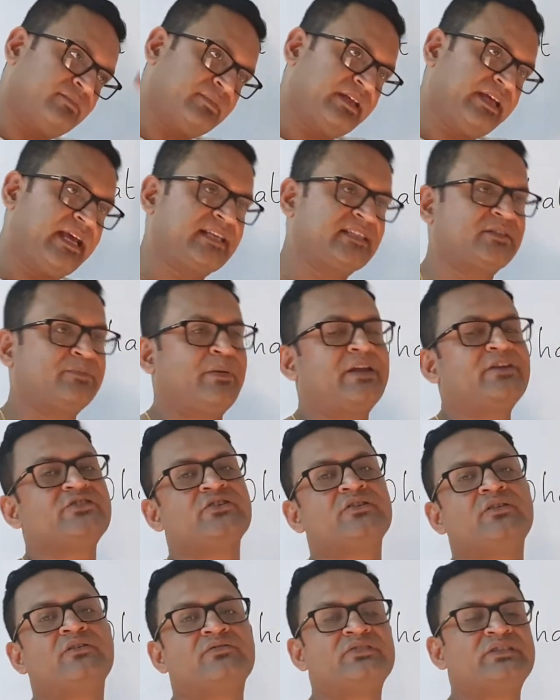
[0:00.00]

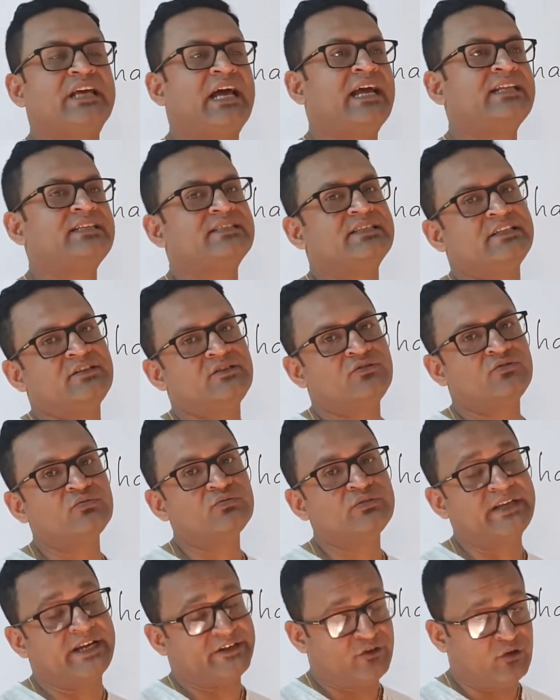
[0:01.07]
expansion of science into
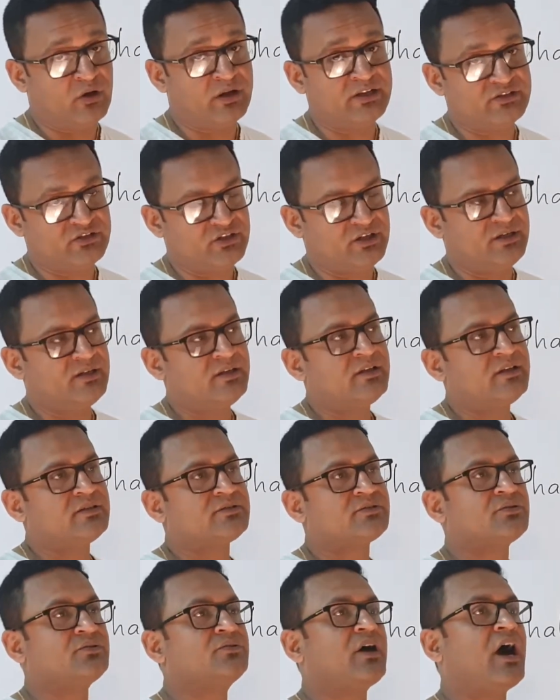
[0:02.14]
technology,
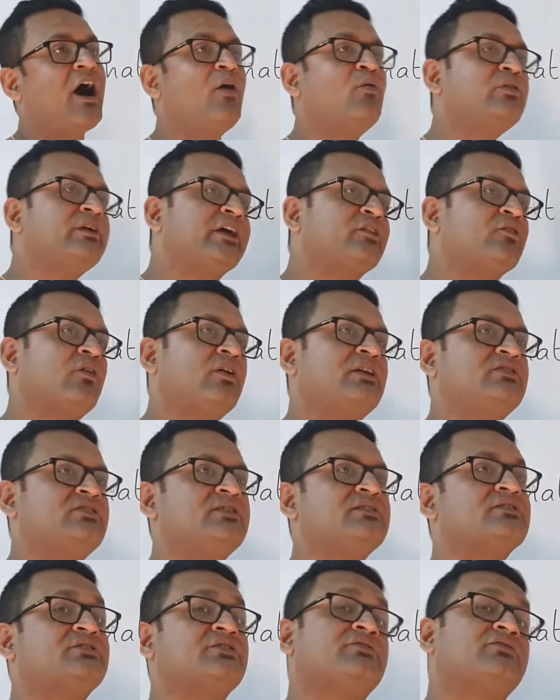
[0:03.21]
so how technology
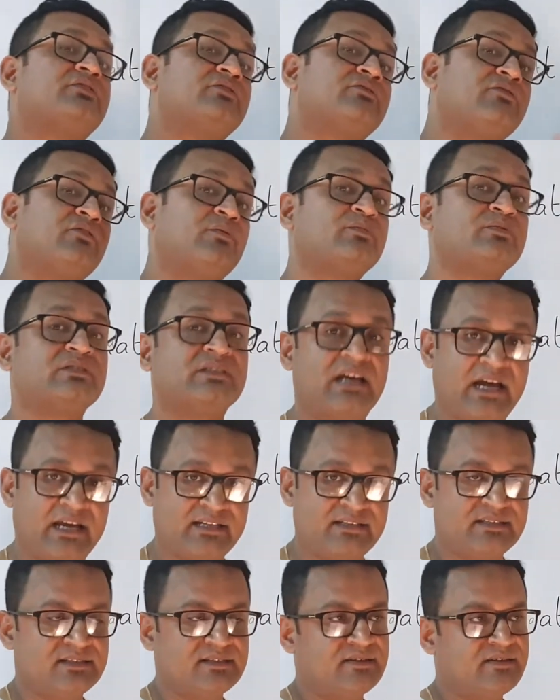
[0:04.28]
is different from
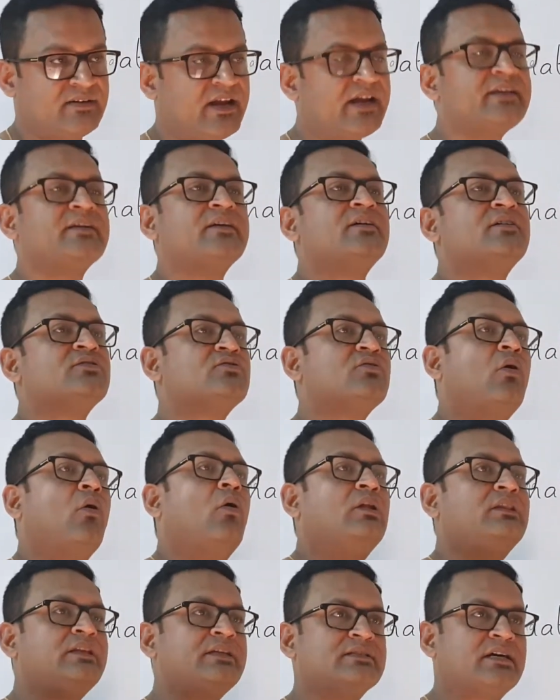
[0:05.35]
science, right? So
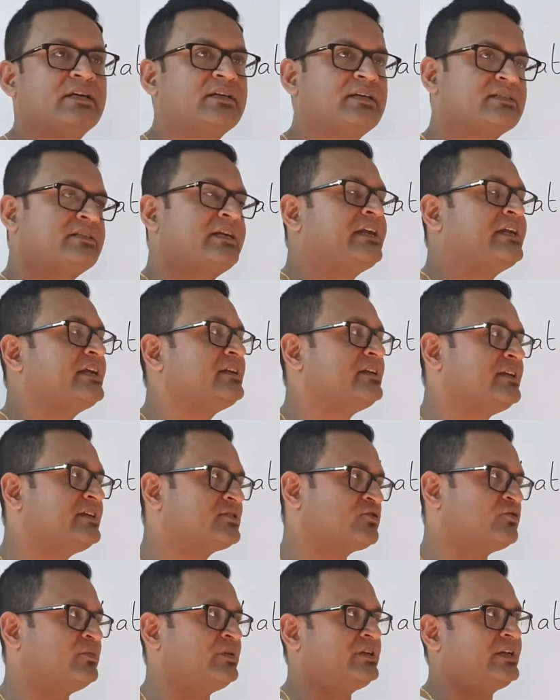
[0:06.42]
all this understanding needs
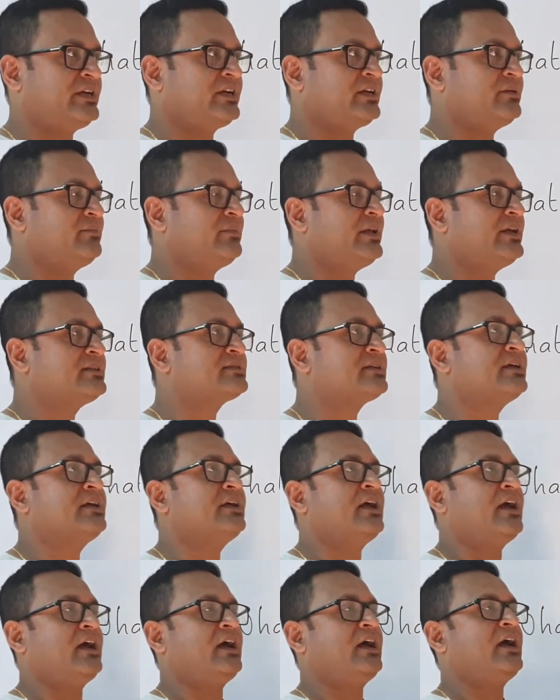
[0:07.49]
to be taken place,
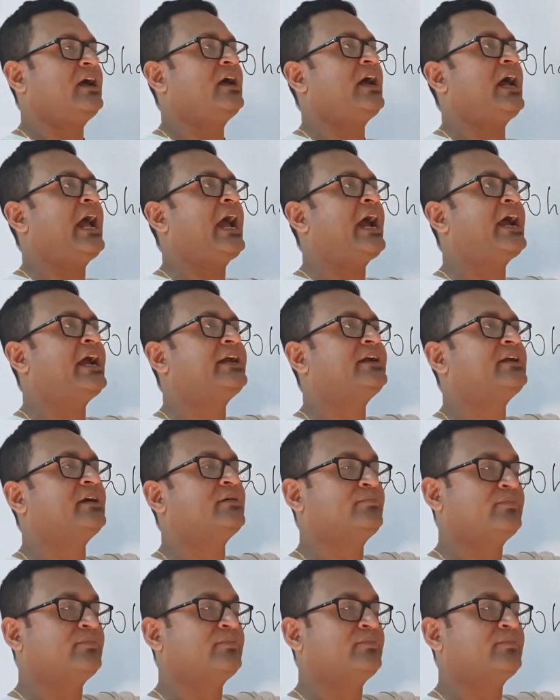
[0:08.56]
and